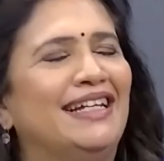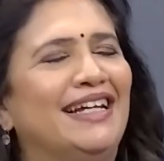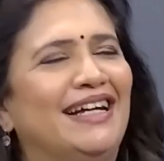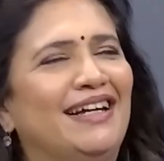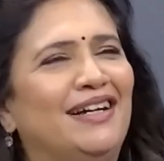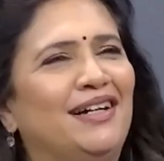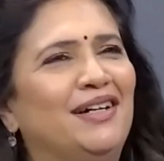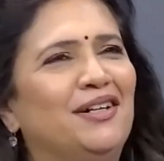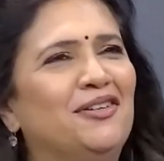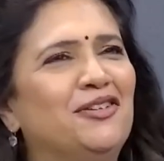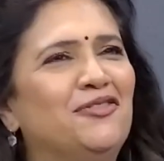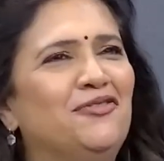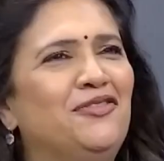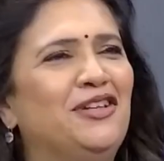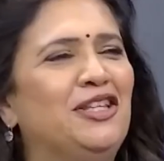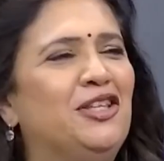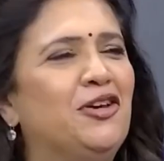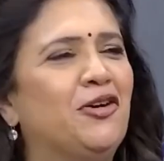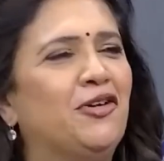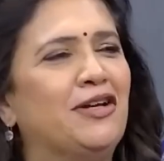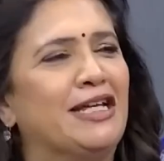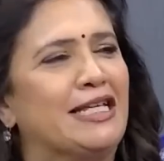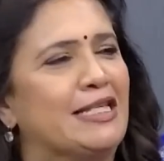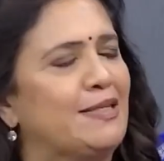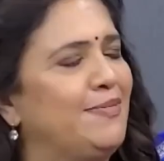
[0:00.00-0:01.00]
with
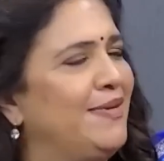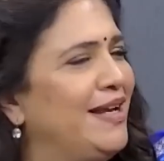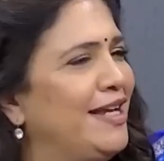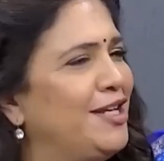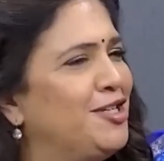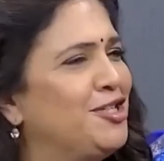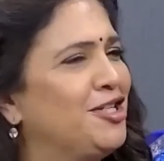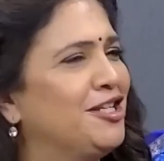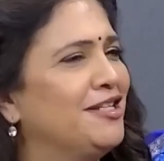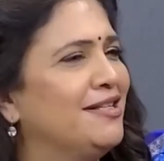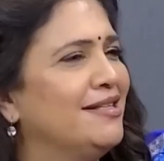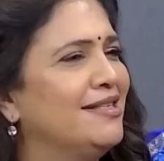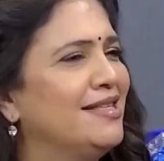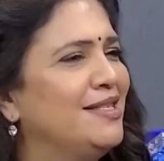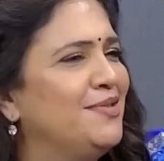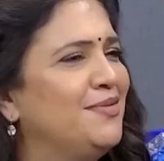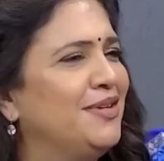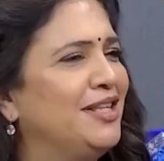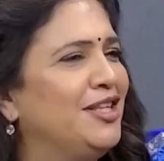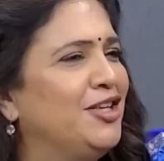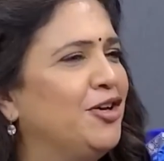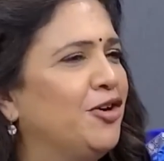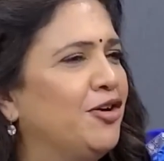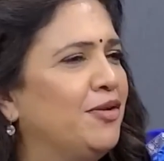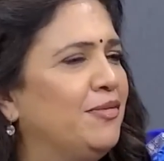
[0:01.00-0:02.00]
your expressions,
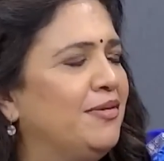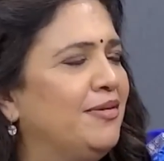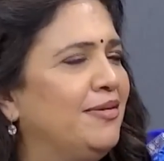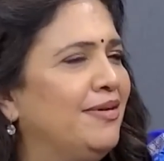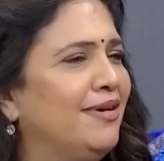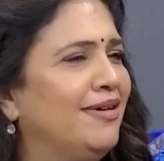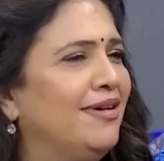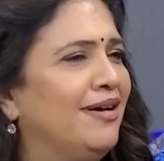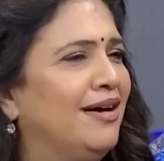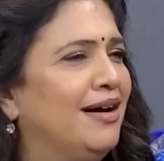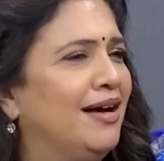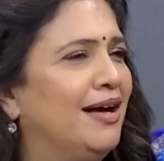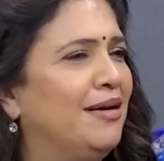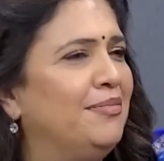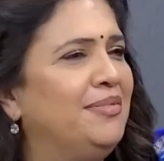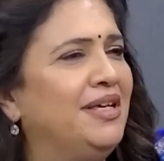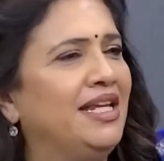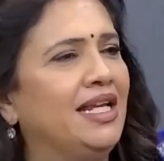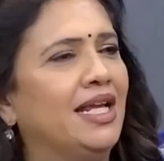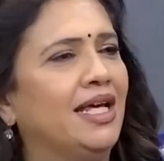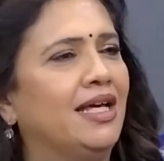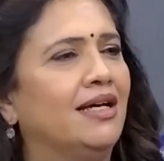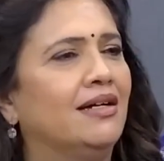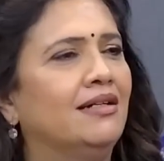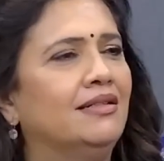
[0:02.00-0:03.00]
with your
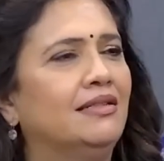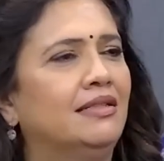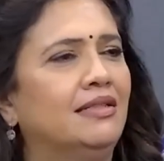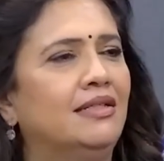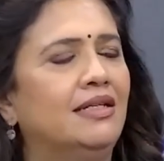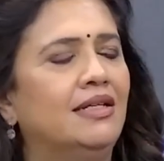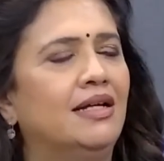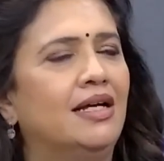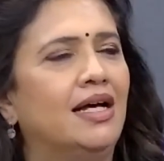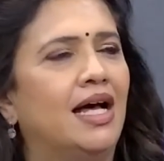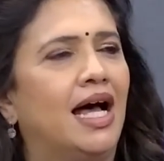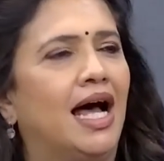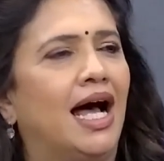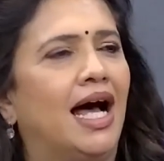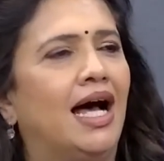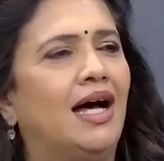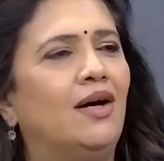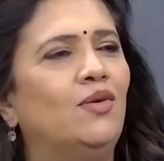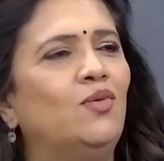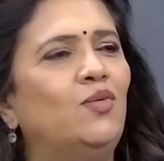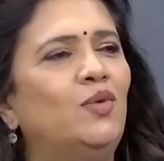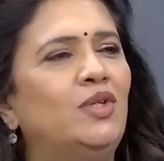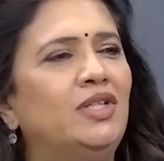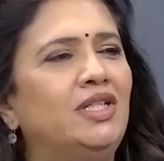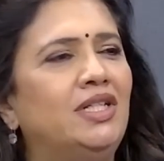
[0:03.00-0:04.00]
Abhinaya,
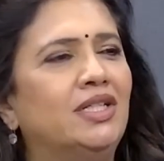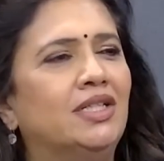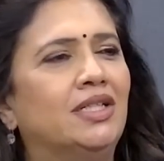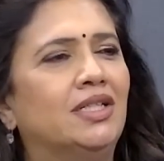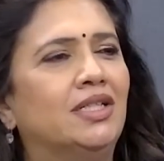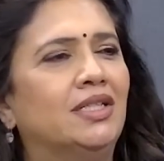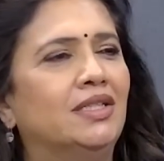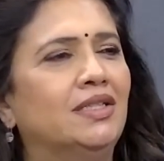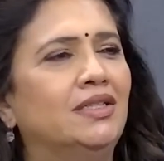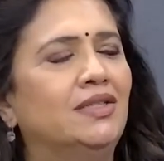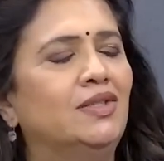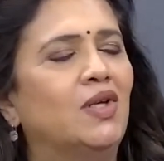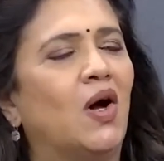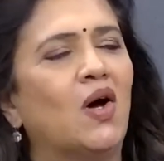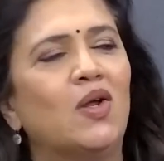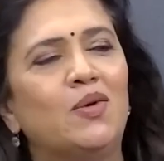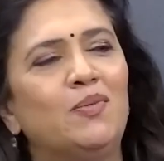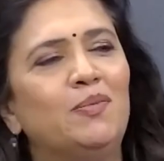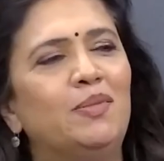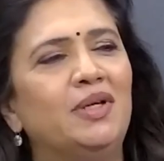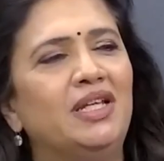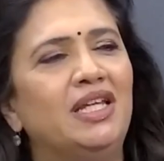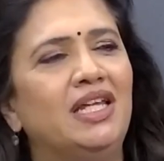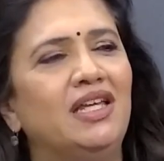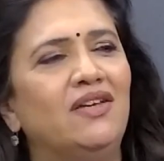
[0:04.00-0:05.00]
how would a
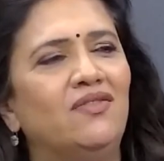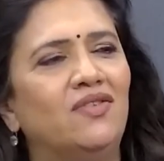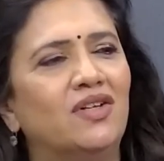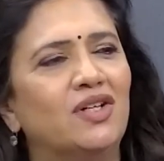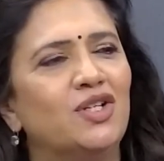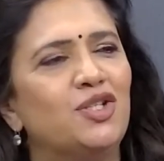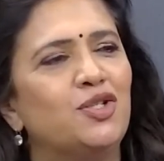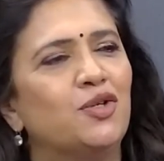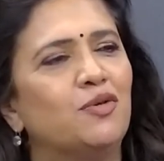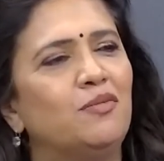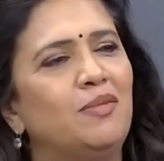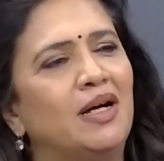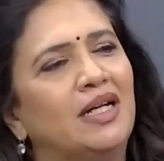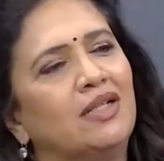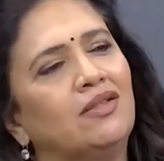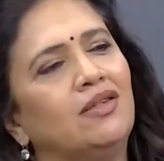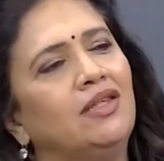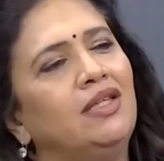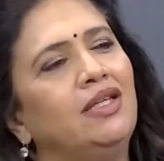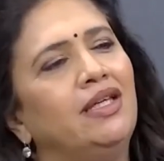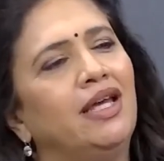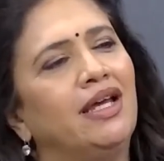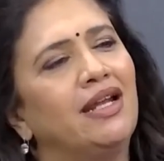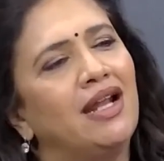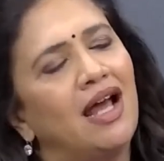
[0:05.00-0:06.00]
non-believer show
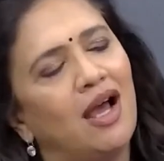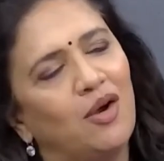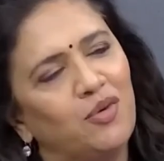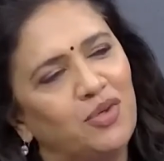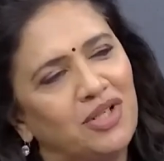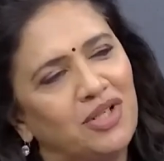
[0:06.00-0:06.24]
Bhakti and how